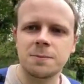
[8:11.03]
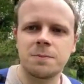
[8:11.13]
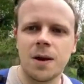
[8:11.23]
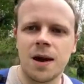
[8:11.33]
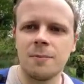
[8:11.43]

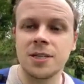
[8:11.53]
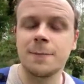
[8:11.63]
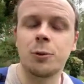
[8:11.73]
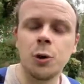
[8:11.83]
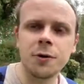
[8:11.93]
most
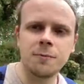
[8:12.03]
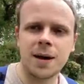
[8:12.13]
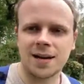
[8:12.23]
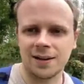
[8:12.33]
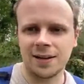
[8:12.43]
important
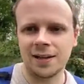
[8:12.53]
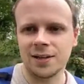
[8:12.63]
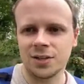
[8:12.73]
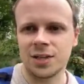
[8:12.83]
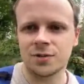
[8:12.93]
battle in
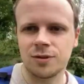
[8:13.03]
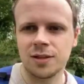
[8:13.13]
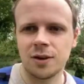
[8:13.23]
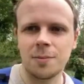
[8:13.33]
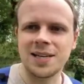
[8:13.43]
English history that
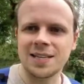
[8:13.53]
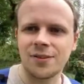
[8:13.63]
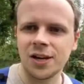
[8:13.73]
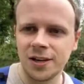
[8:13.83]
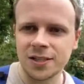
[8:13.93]
nobody's ever
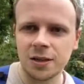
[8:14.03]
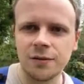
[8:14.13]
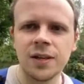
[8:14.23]
heard of,